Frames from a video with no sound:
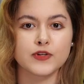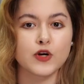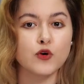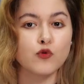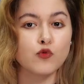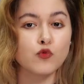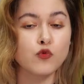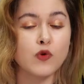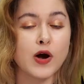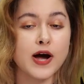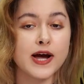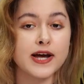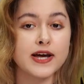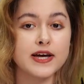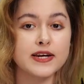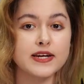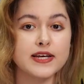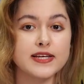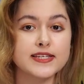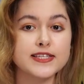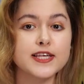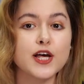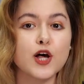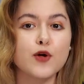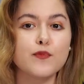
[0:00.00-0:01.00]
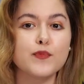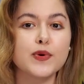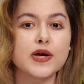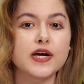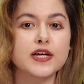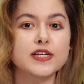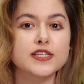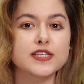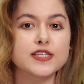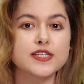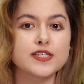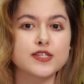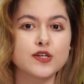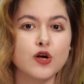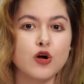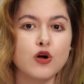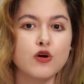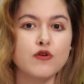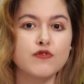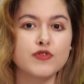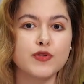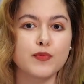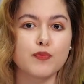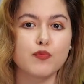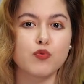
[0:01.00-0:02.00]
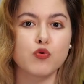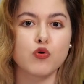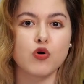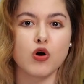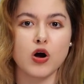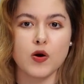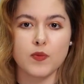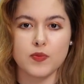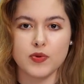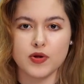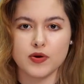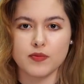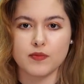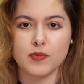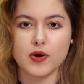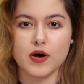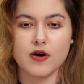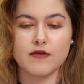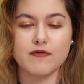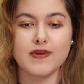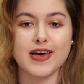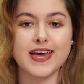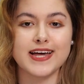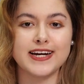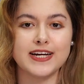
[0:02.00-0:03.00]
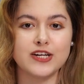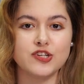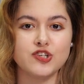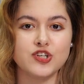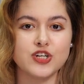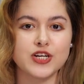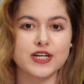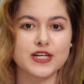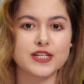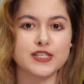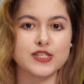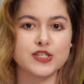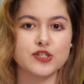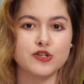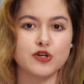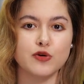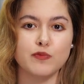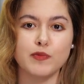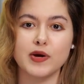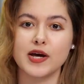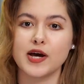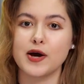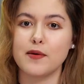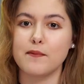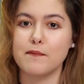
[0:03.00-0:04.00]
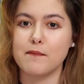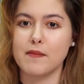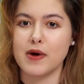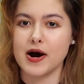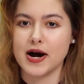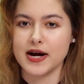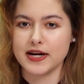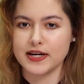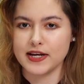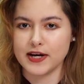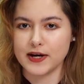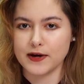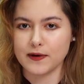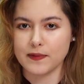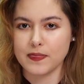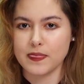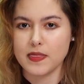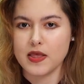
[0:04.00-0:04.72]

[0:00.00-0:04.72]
Riot is helping solve the problem of energy-consuming mining